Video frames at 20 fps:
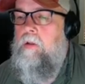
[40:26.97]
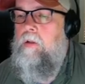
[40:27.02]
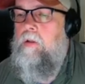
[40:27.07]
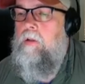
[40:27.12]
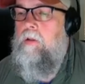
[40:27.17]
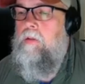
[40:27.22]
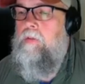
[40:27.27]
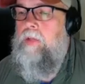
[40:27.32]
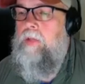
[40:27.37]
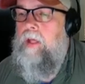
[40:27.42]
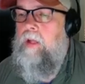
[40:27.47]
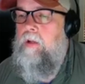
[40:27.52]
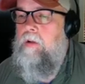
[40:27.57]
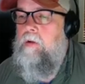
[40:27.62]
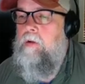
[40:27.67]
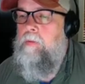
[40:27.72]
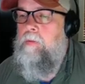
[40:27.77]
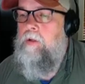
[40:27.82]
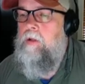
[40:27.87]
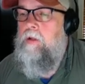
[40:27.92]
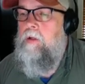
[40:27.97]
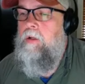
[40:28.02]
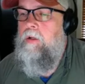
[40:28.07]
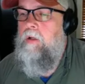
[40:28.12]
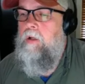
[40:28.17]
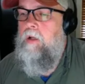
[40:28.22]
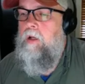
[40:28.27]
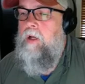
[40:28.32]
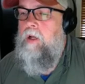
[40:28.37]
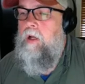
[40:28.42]
that a little bit
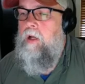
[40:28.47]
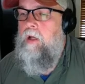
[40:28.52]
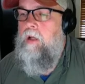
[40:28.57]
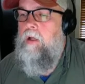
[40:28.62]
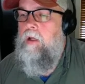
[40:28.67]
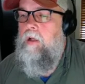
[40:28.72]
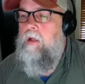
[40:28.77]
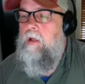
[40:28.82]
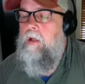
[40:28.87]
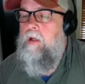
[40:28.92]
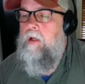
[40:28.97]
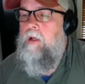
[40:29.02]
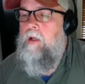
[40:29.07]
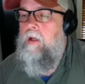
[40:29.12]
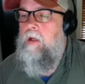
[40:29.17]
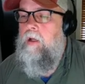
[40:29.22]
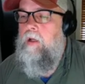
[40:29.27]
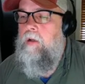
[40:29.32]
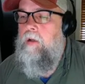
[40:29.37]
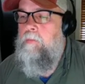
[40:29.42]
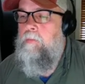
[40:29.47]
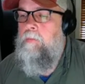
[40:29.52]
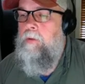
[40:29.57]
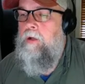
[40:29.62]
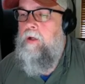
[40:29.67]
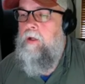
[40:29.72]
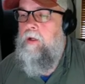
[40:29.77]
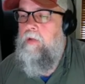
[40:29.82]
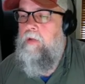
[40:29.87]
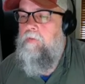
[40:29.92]

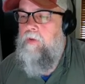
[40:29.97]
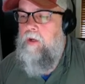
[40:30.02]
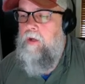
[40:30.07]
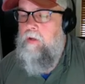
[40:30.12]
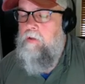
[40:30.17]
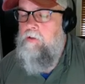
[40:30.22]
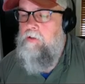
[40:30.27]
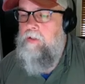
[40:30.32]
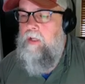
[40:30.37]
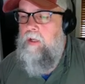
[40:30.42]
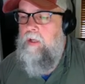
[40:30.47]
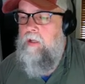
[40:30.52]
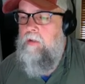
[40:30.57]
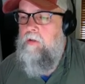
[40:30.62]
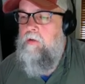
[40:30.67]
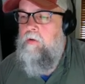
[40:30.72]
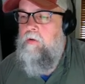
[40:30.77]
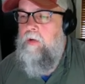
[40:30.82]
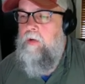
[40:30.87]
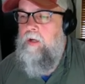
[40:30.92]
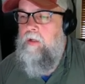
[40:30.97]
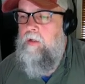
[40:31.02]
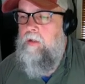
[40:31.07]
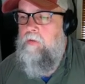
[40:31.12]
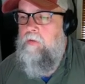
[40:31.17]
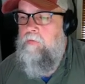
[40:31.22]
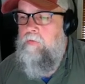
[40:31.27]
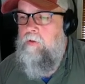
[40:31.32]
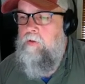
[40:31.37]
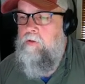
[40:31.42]
but if I understand correctly,
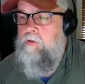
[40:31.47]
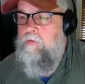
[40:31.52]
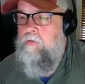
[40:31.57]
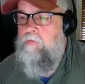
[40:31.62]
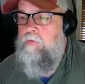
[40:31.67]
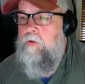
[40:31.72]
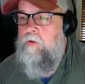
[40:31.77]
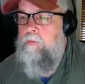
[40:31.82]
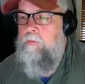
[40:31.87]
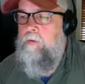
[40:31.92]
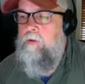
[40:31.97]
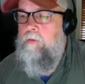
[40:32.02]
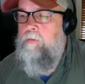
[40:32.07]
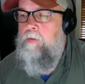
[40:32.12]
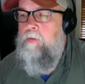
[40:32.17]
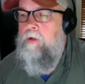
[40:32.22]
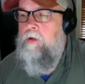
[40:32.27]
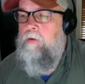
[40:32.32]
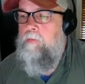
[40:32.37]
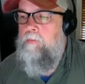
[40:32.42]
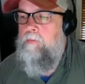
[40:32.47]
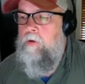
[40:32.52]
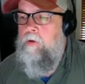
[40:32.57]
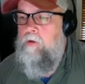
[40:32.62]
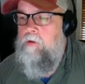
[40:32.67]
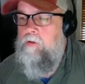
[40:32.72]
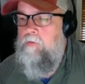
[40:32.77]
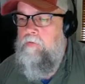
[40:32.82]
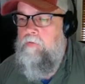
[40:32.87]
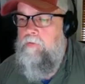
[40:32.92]
if you're using front
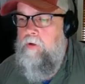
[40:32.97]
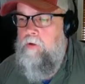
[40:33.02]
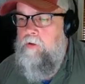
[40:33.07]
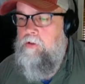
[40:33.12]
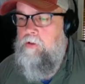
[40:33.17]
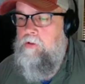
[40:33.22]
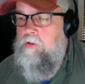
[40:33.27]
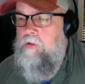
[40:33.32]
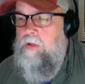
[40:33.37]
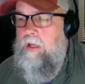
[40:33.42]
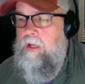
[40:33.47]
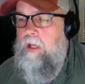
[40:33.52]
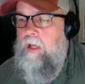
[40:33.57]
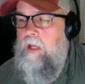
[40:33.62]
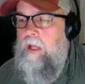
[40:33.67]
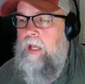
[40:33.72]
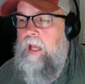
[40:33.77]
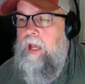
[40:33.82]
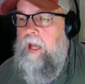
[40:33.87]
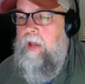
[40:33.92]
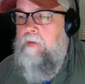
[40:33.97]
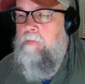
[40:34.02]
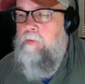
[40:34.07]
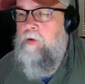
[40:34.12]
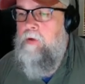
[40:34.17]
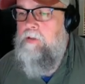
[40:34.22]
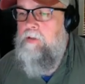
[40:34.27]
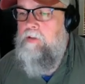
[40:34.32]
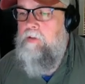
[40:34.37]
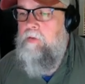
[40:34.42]
button focus, do you half
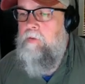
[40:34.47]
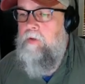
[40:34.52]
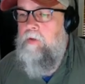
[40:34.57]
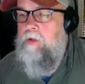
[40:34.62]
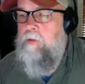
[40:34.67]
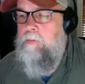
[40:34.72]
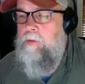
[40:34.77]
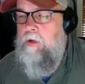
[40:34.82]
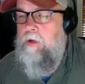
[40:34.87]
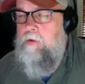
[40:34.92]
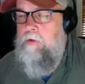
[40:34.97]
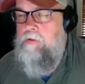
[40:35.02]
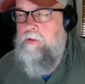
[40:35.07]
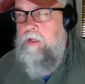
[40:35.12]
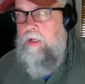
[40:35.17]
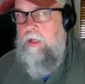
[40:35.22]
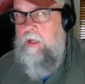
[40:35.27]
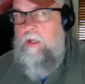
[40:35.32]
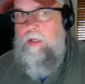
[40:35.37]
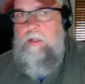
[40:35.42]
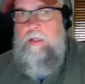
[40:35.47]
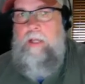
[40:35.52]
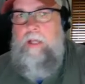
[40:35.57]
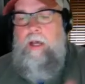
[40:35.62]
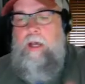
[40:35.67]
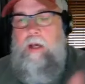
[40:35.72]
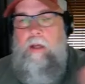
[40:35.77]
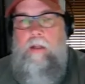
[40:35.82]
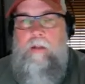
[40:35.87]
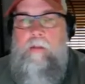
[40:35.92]
press and recompose?
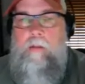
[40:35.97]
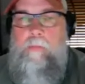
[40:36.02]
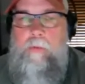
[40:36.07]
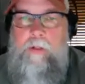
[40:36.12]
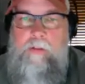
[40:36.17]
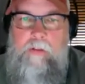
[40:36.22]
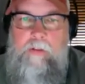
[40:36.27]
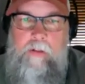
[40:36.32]
Yeah, it depends on